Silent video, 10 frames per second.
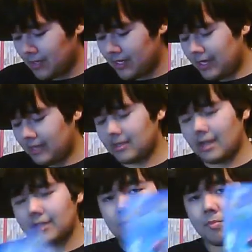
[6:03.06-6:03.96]
one is
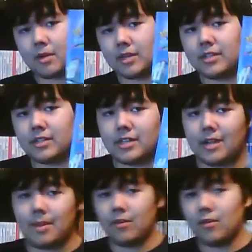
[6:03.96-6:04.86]
Super Mario
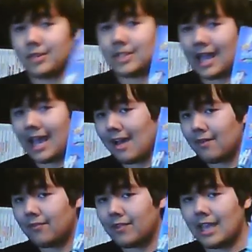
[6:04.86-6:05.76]
Sunshine manual, which I
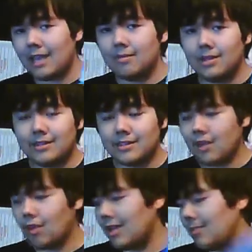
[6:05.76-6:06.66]
have the game
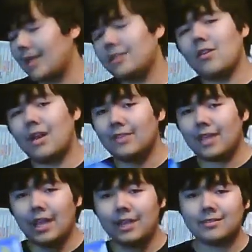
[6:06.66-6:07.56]
disc only, but I don't have the
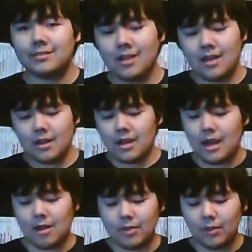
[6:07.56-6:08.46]
case.
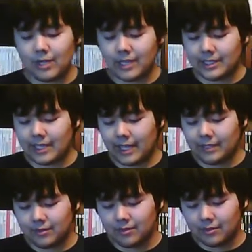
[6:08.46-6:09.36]
I really want to get the
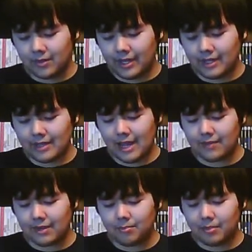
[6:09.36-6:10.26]
case soon so I can
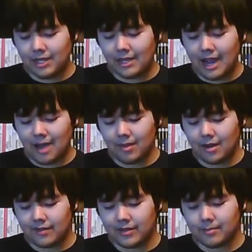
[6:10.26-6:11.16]
have a complete
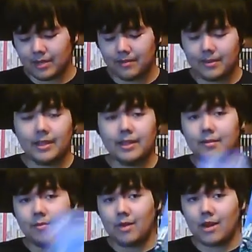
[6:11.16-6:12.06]
copy of it, but
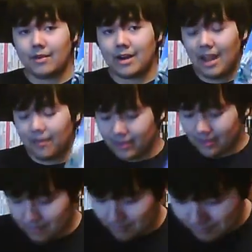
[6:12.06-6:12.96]
whatever, I have this.